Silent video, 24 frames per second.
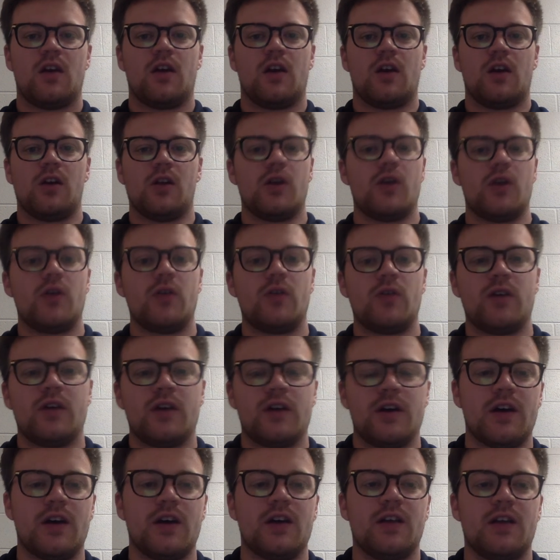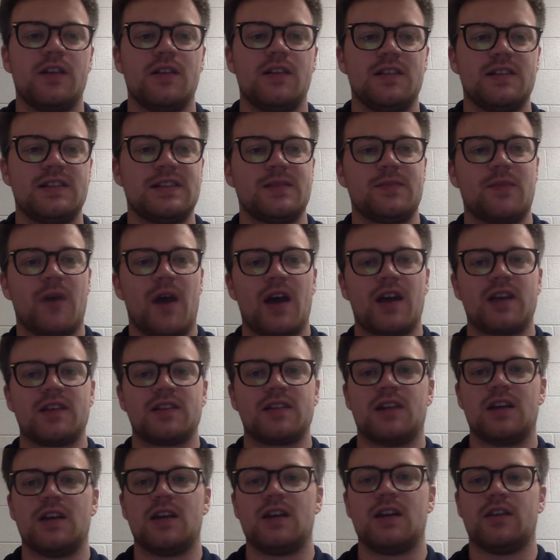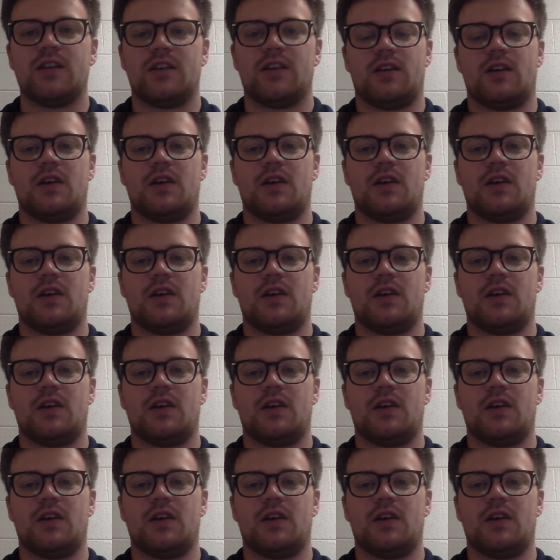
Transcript: Hello, this is Max Knight,